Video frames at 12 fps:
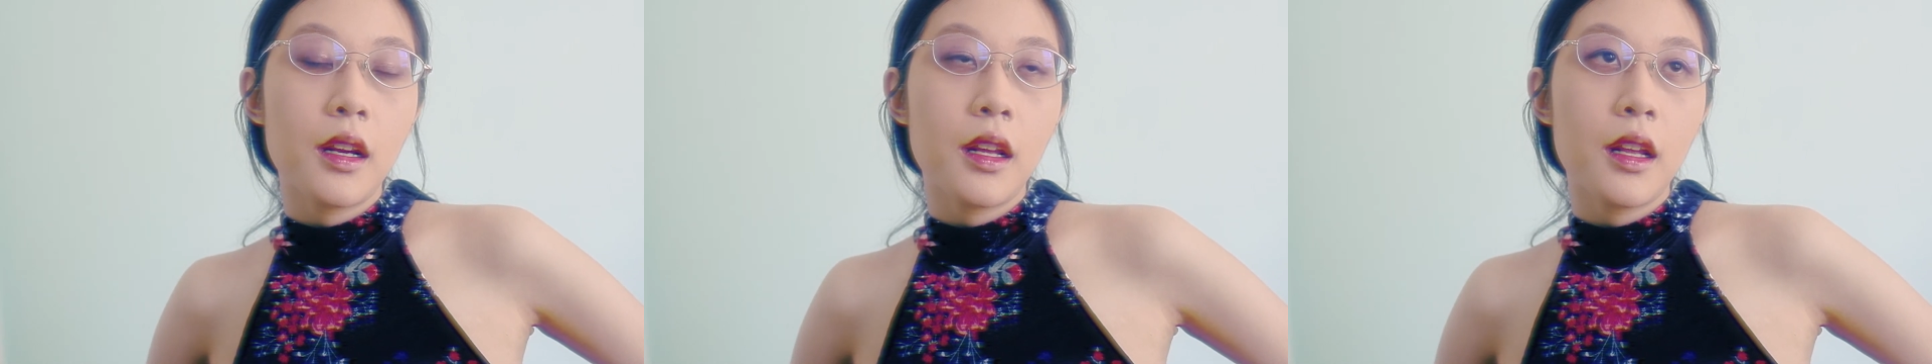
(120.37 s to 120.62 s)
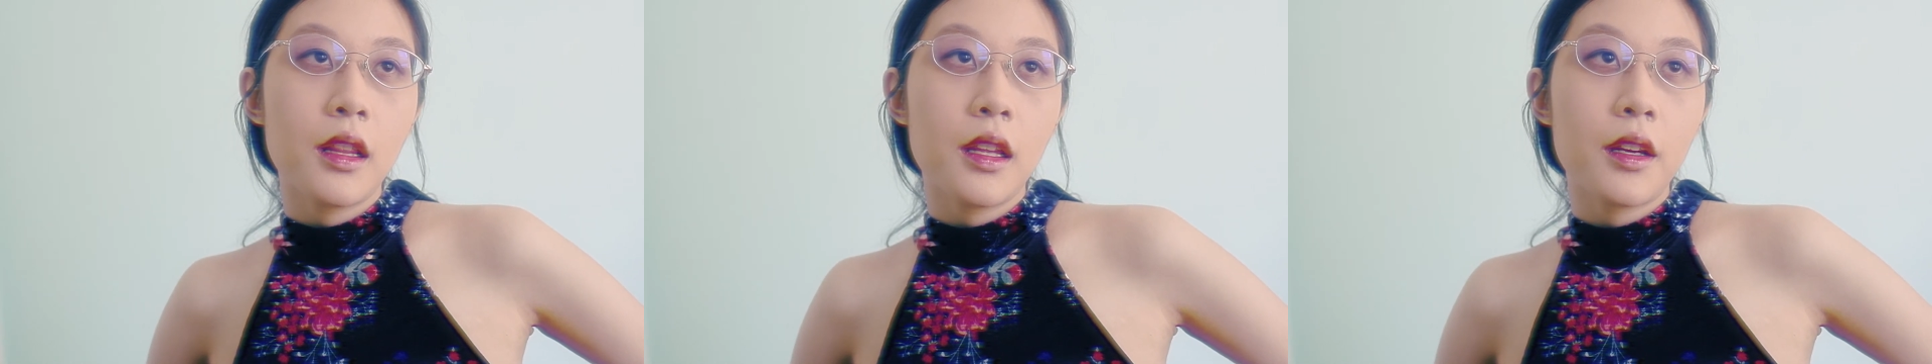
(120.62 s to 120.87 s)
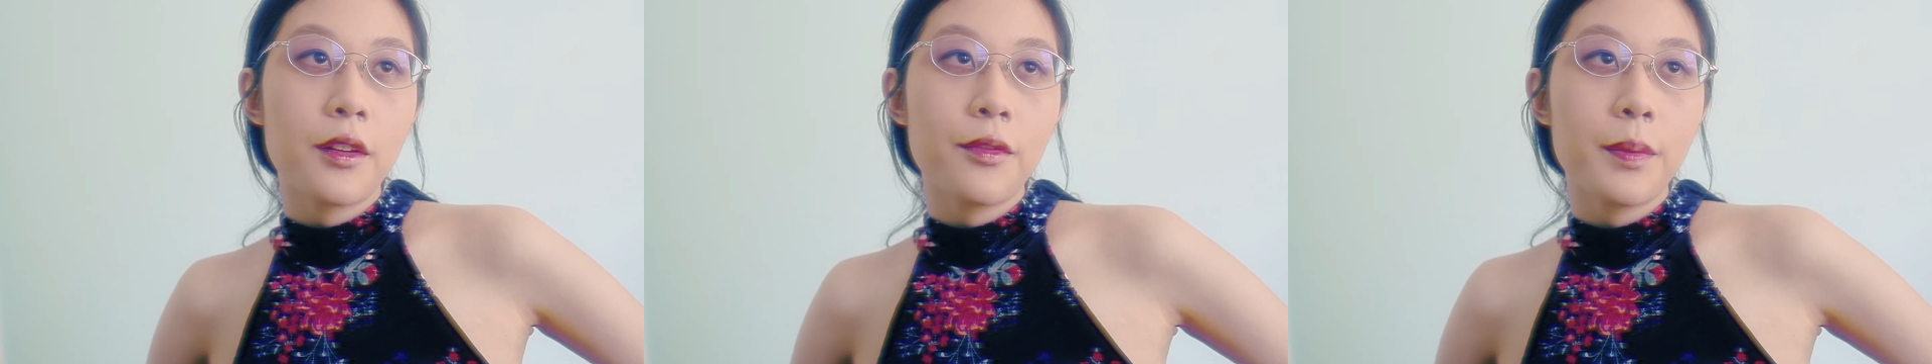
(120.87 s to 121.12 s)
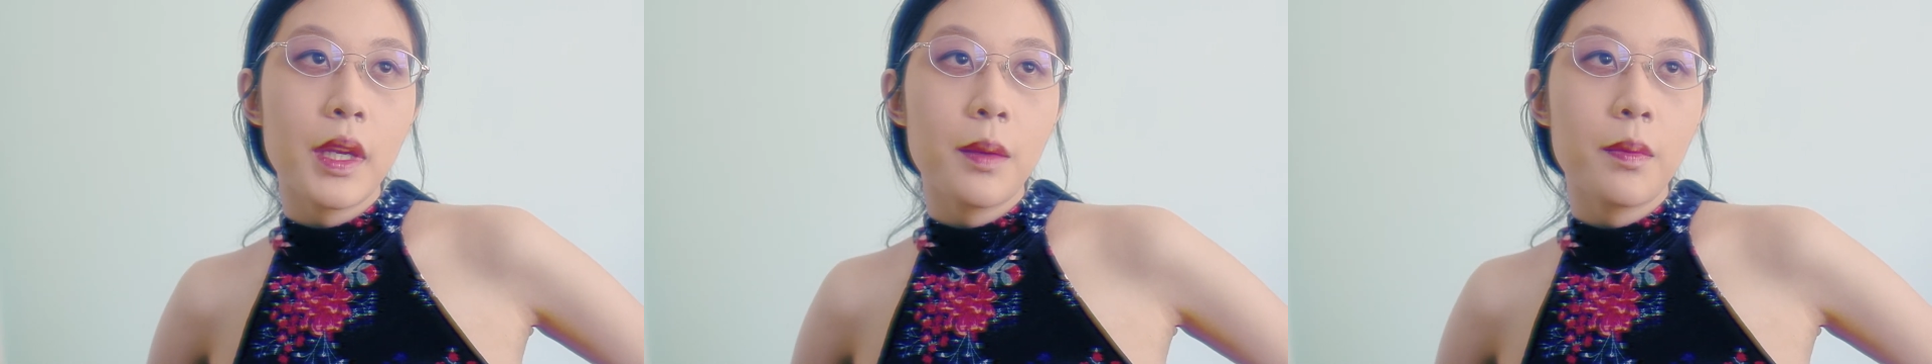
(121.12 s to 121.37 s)
a lot of
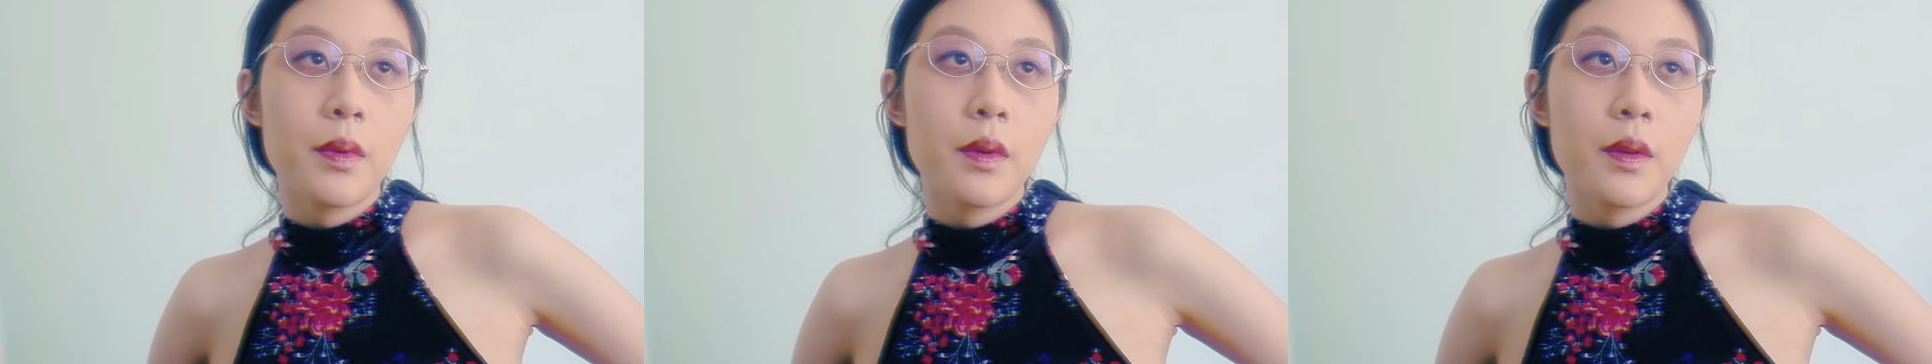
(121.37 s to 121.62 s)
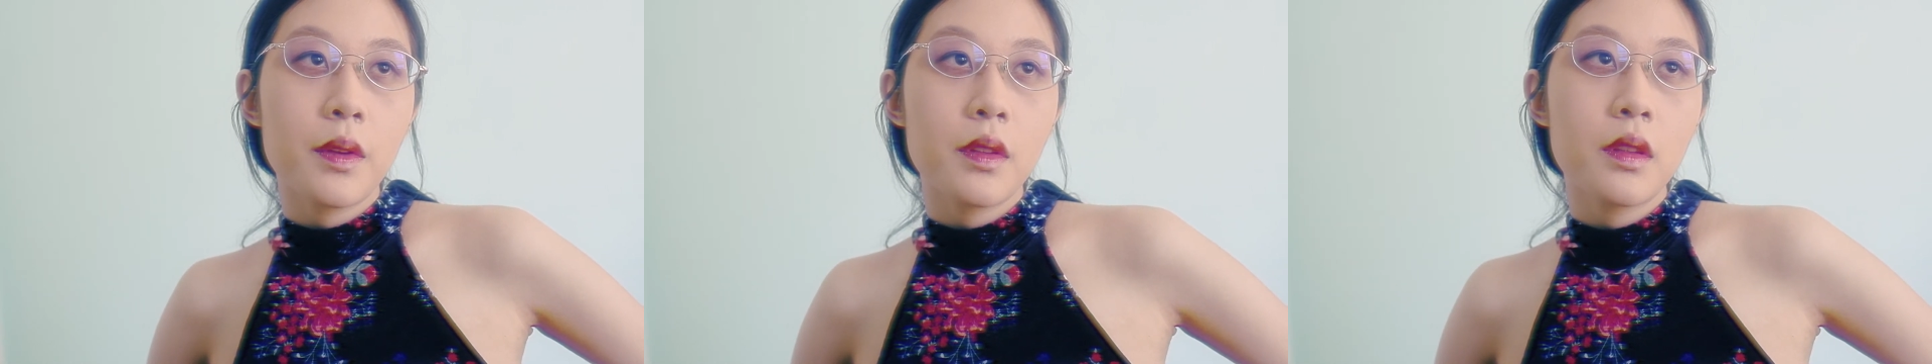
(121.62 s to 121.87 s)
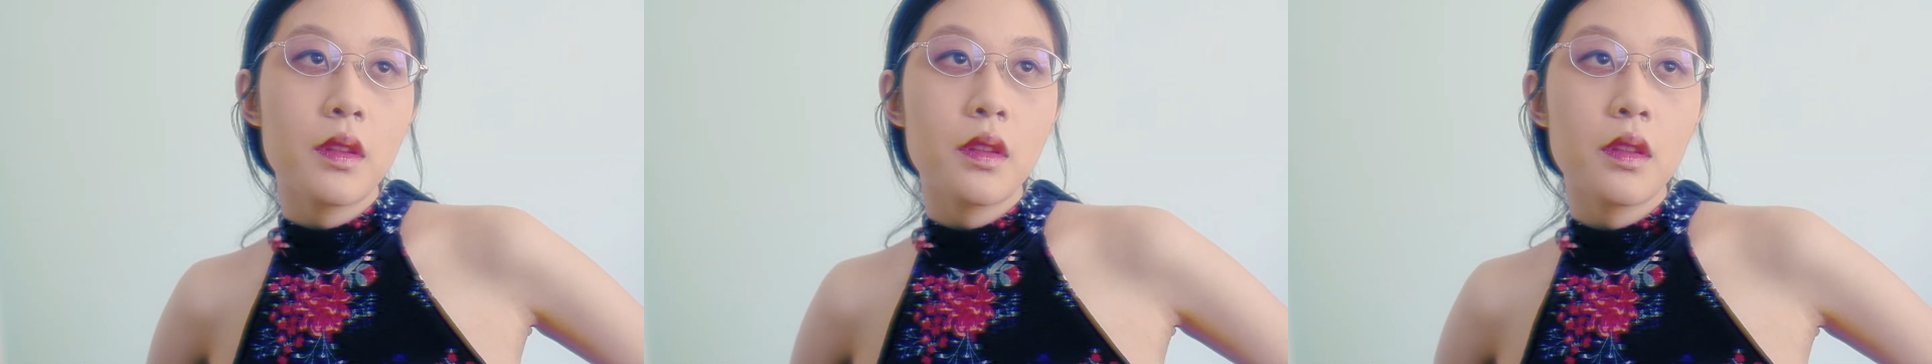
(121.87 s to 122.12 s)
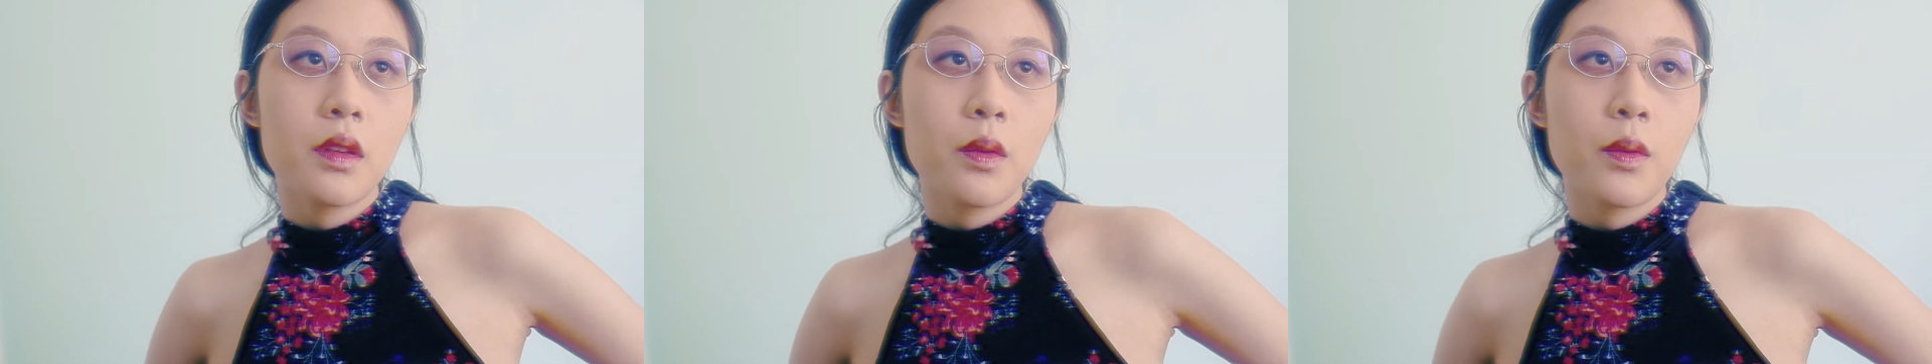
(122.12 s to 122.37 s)
people
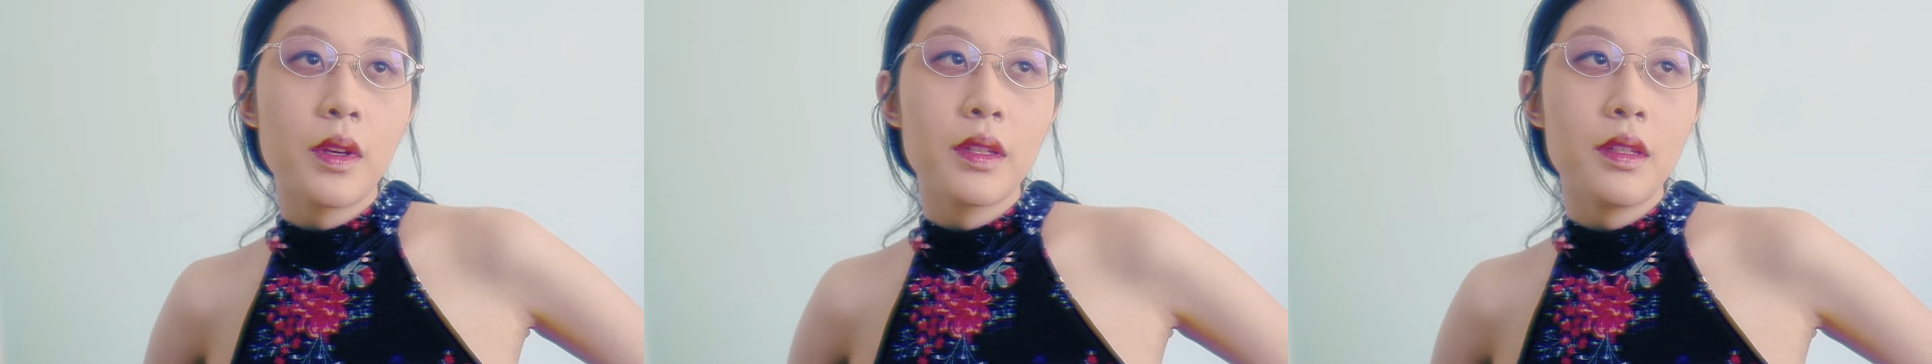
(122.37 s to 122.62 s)
don't want